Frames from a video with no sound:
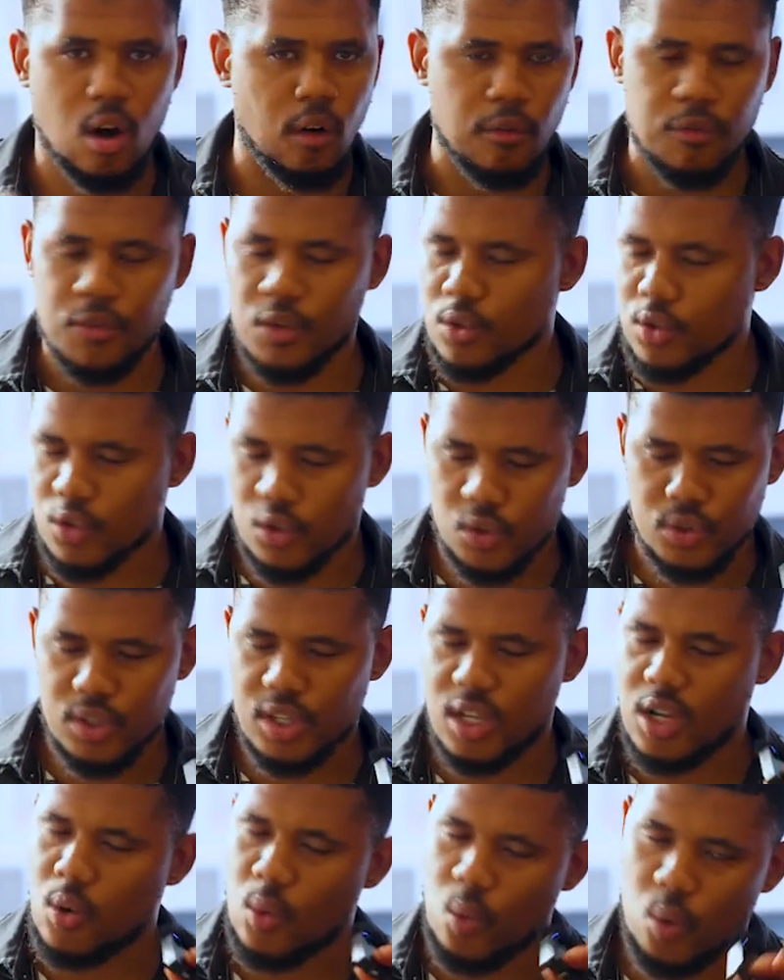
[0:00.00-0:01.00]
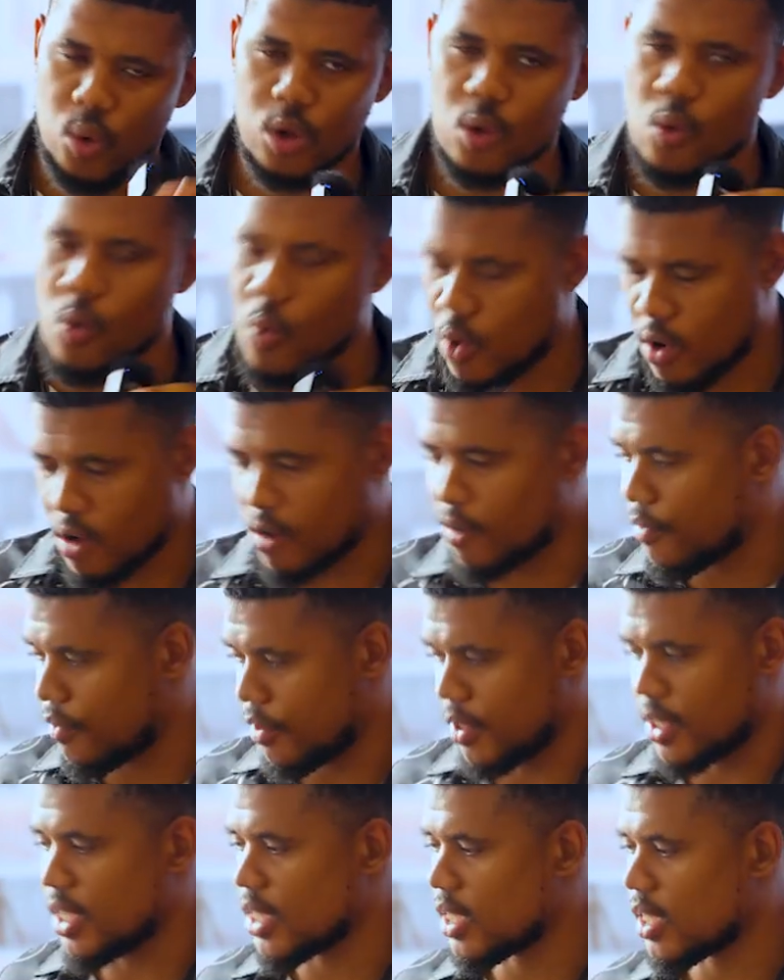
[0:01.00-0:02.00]
of your choosing will work
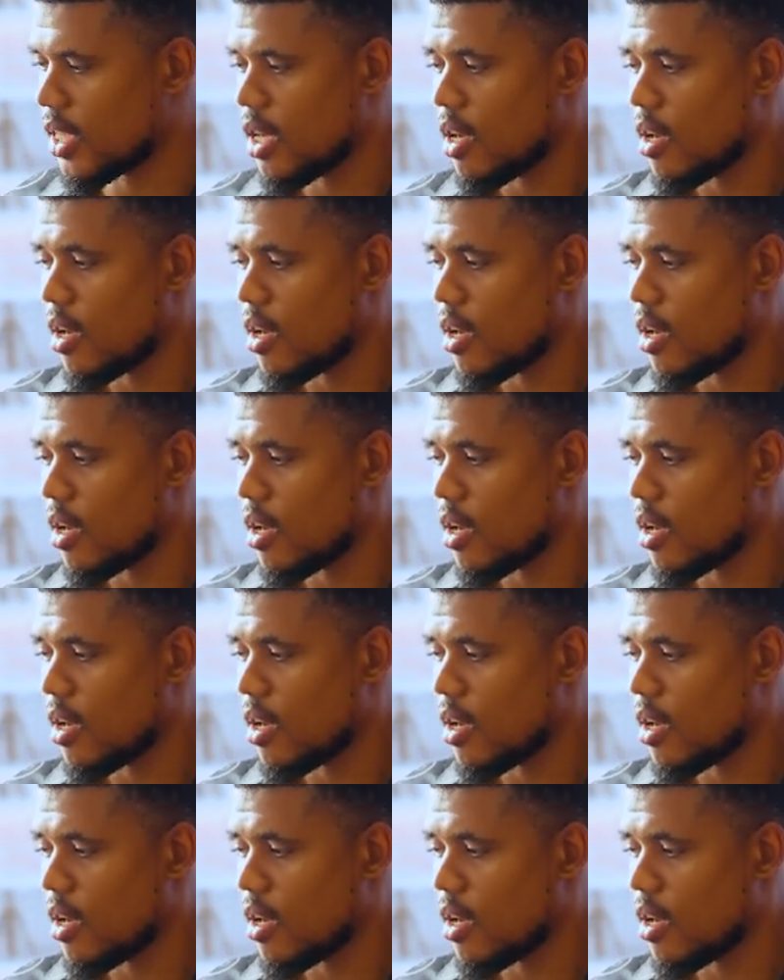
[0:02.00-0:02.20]
for this.